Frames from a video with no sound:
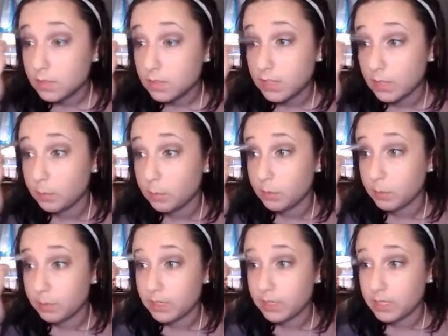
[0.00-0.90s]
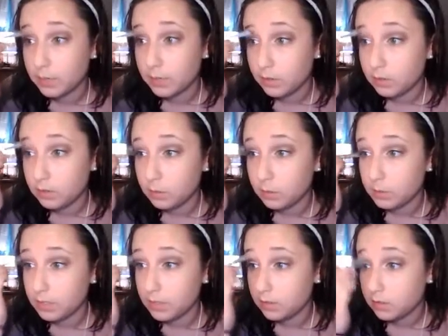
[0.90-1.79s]
And then I'm going to bring it down a little
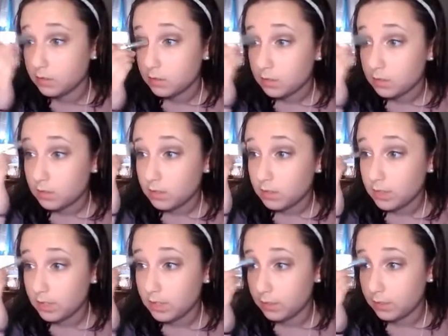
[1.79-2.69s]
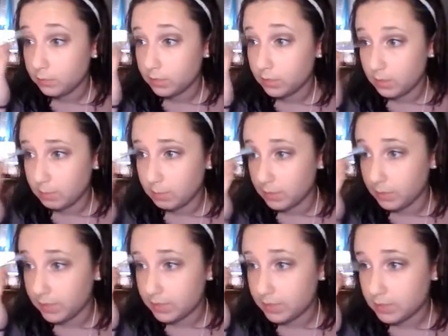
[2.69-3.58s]
bit. And then really
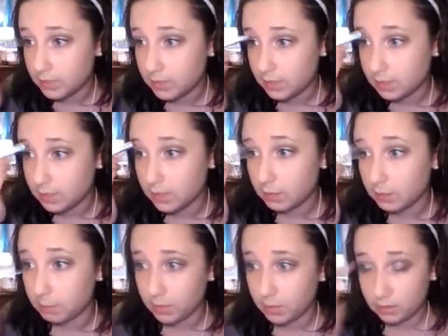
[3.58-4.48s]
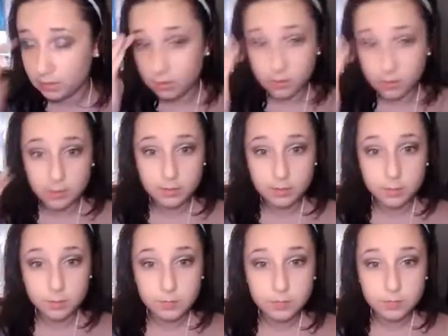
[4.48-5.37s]
blend this into that Buck color,
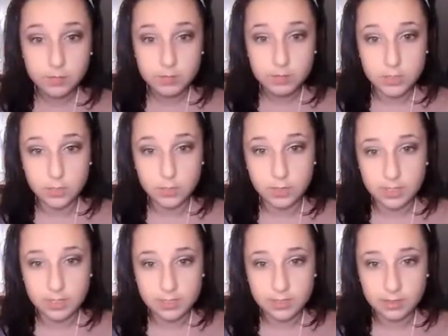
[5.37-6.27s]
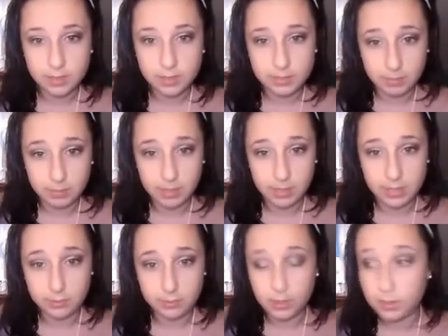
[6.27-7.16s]
because you want them to
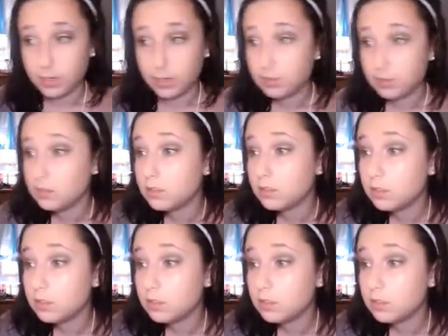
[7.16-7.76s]
blend really well.